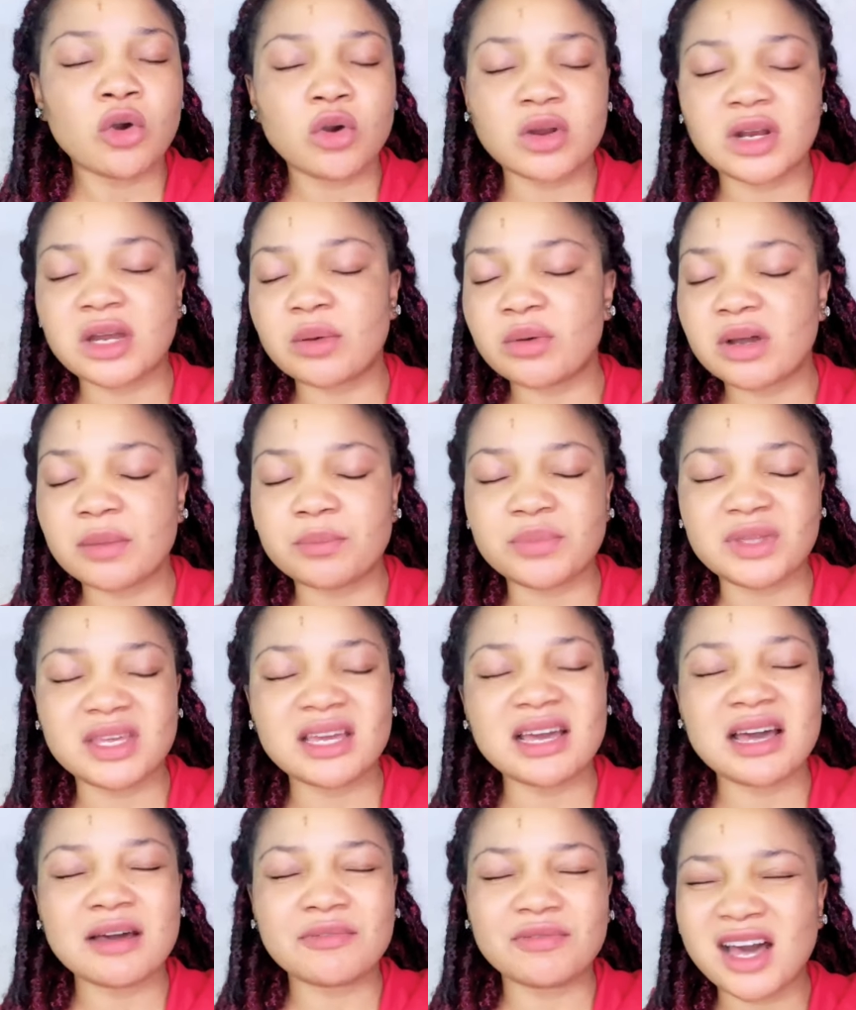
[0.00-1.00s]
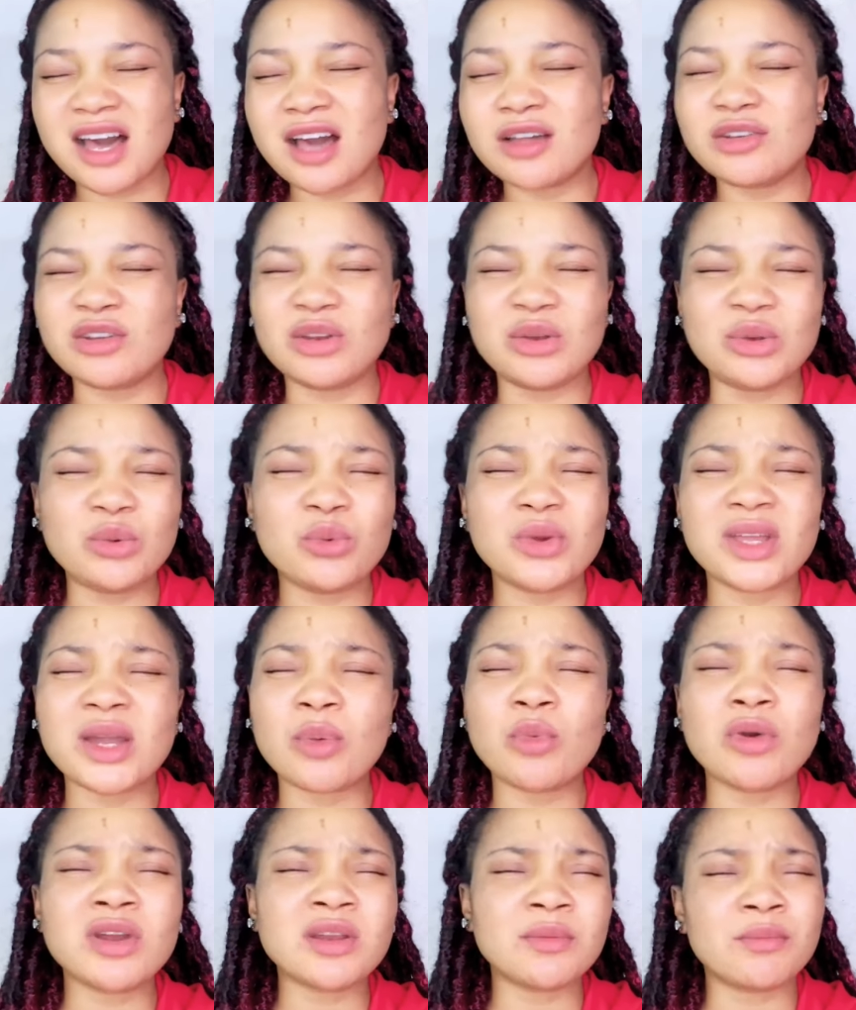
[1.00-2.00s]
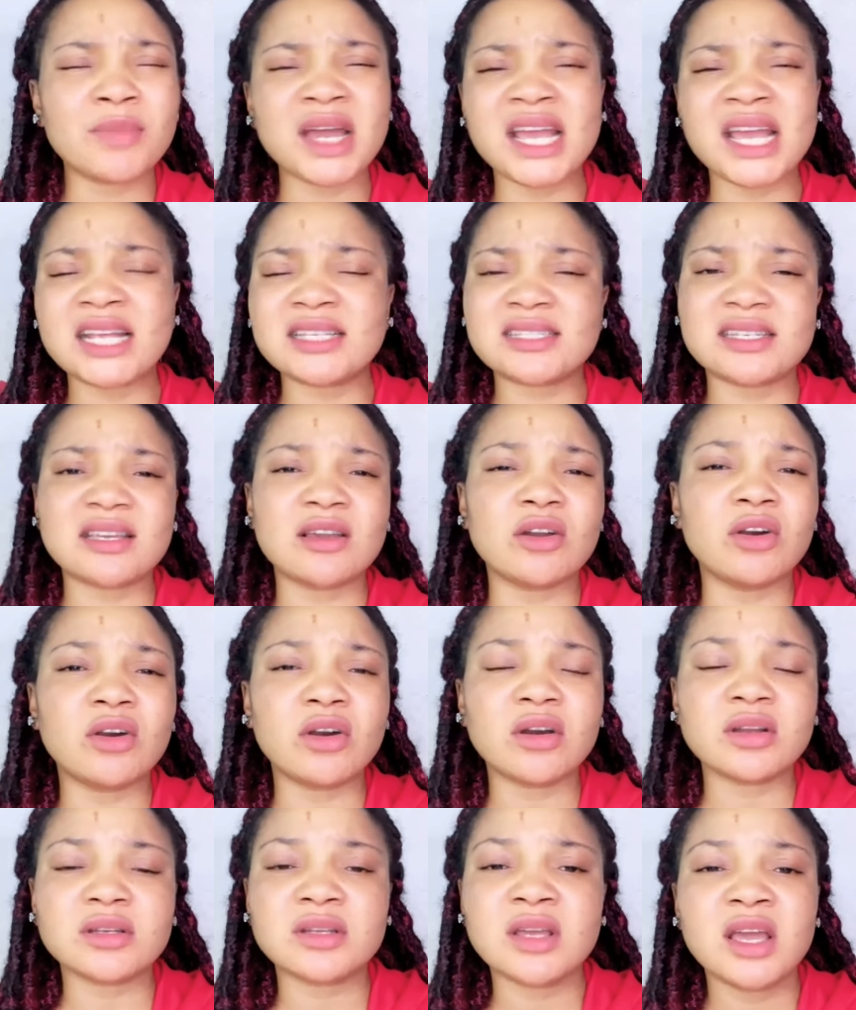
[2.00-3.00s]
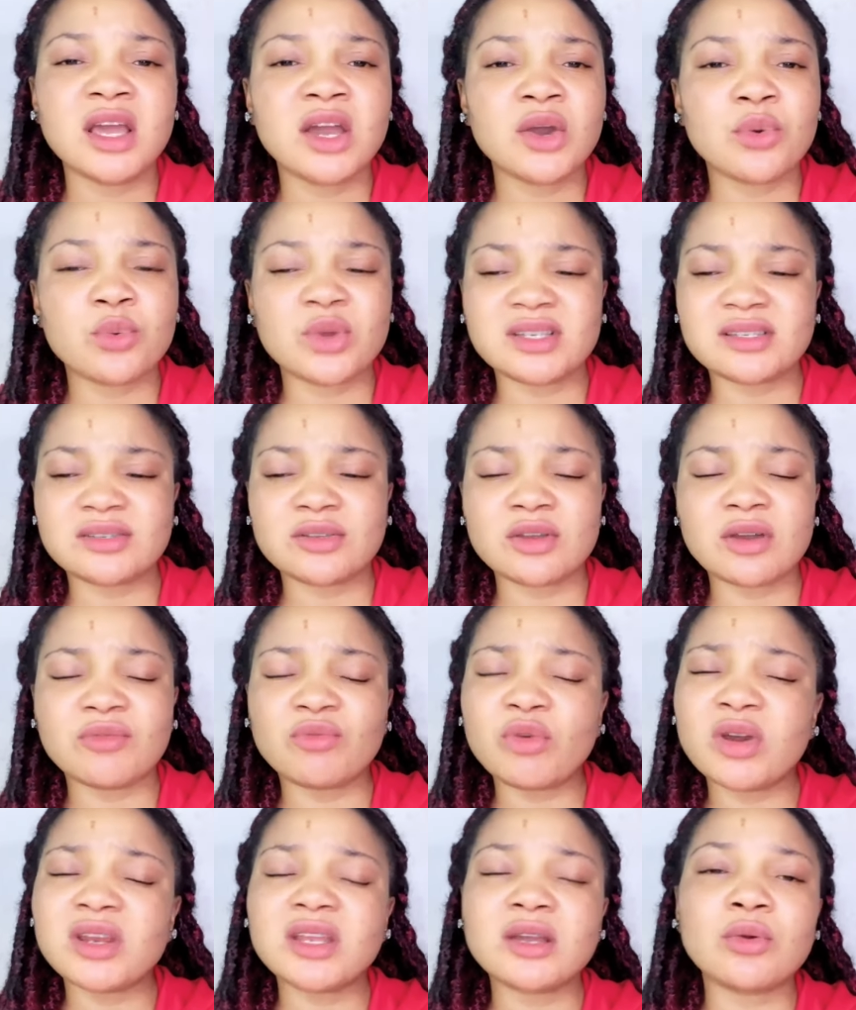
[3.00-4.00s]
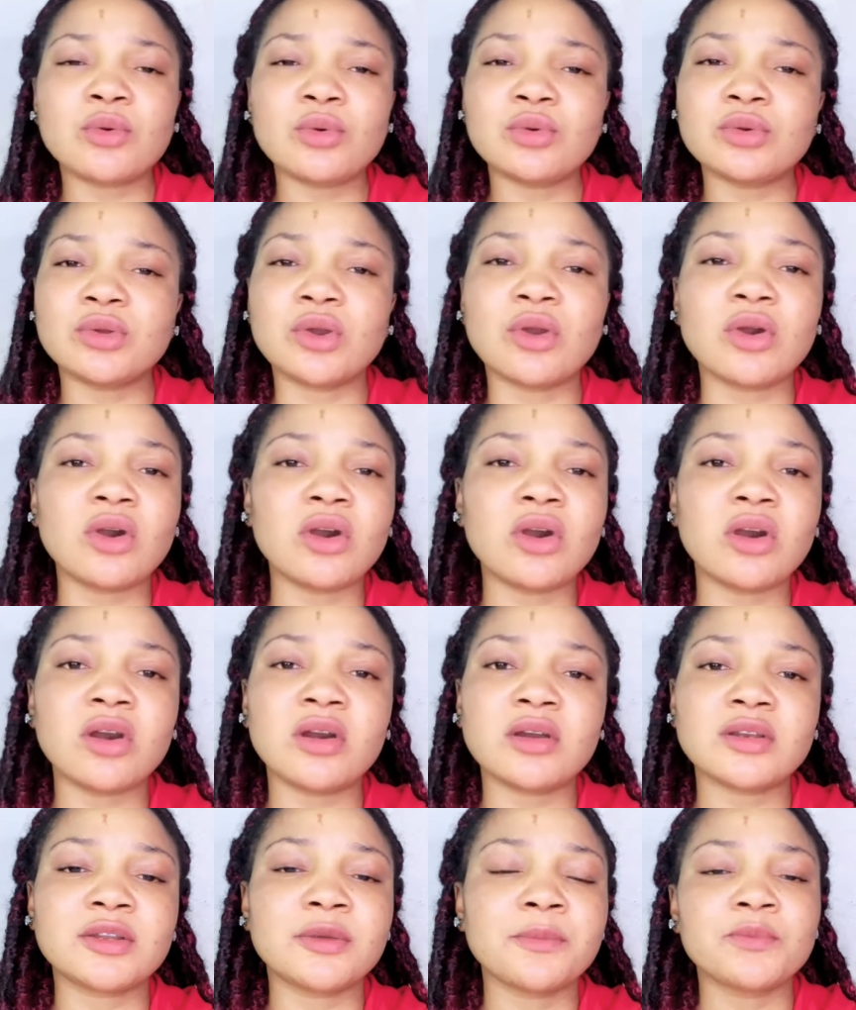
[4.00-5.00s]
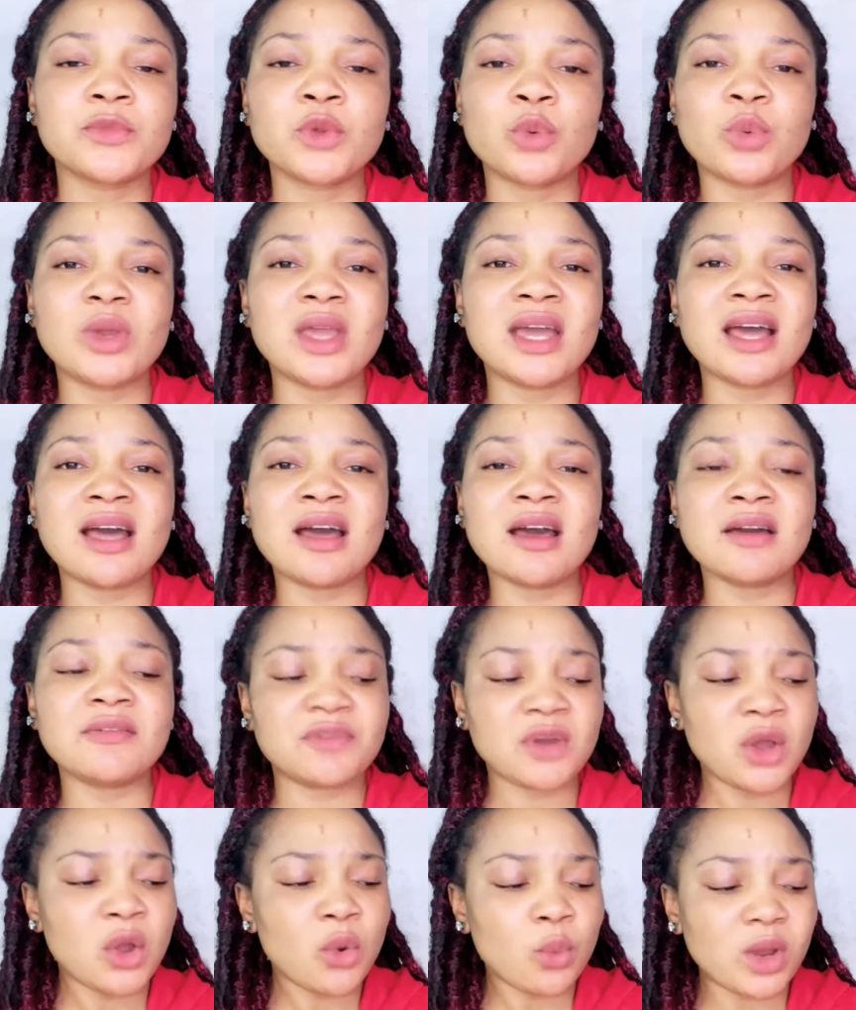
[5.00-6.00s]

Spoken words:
on our behalf. Hallelujah. What a mighty God we serve. What a good God we have.